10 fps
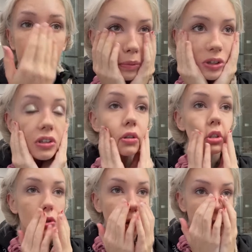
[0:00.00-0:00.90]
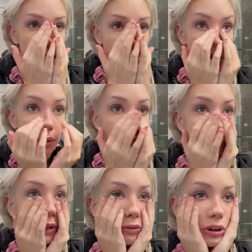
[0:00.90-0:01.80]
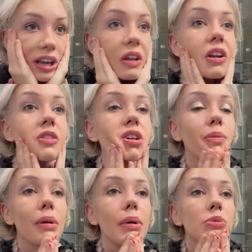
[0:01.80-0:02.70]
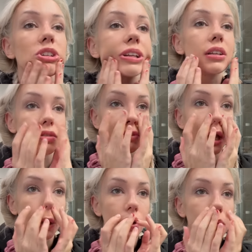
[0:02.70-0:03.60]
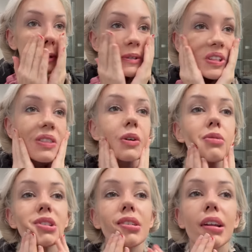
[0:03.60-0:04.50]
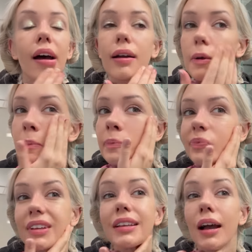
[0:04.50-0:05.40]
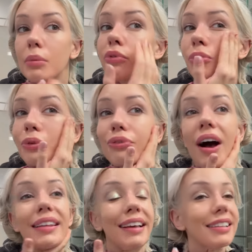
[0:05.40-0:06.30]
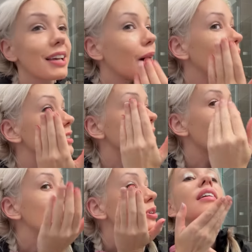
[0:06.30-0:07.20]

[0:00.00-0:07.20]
The doctors called us the night before the fight and told my mom she needed to fly home because they thought he was gonna die. The night before the fight, that's how I slept.